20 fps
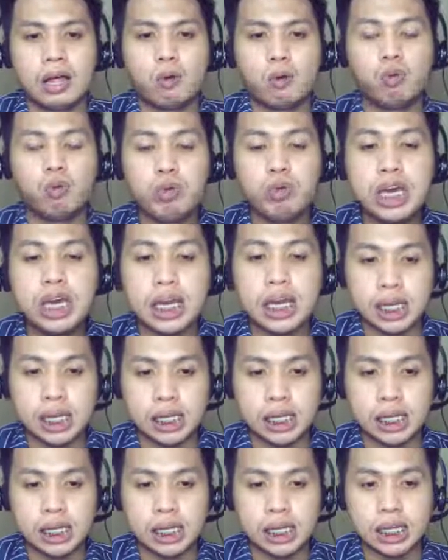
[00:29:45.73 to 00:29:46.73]
we,
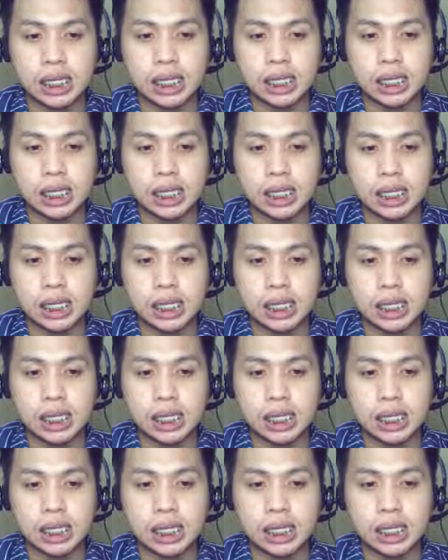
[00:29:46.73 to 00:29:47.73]
Tutor
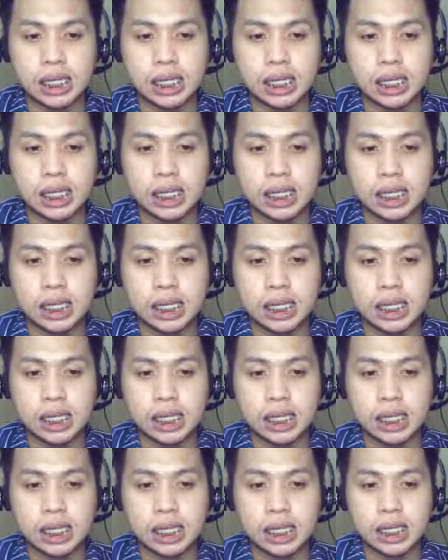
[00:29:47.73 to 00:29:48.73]
Nova,
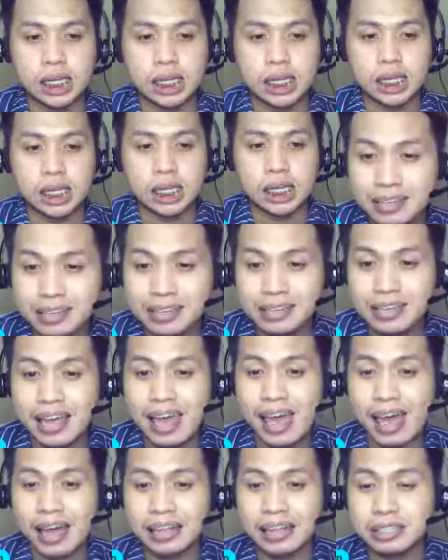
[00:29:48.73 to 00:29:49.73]
Teacher Nova,
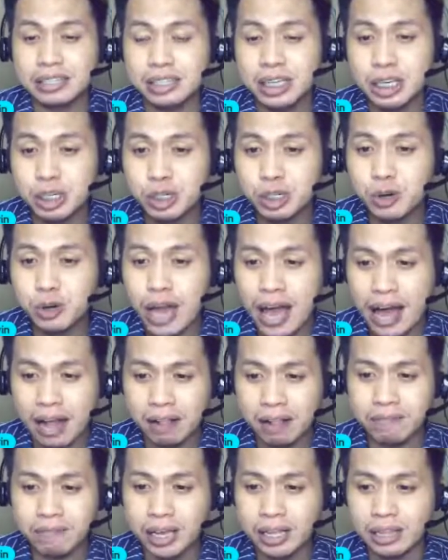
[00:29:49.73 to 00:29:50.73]
and Teacher
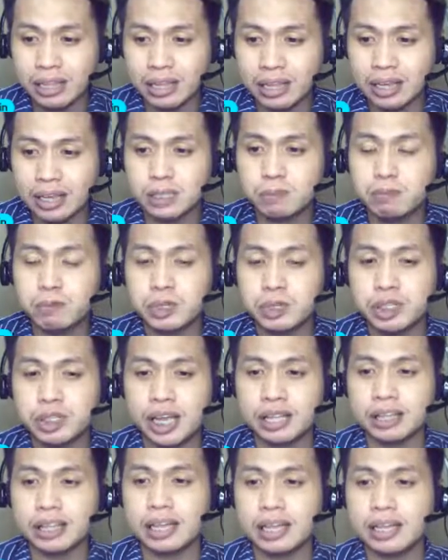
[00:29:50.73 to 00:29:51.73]
Alvin is
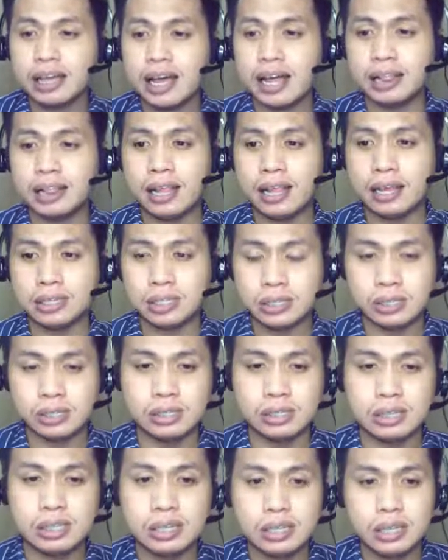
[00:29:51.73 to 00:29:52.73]
presenting a
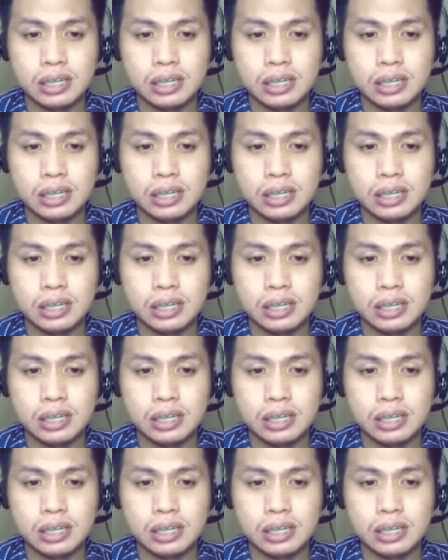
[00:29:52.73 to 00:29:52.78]
lesson.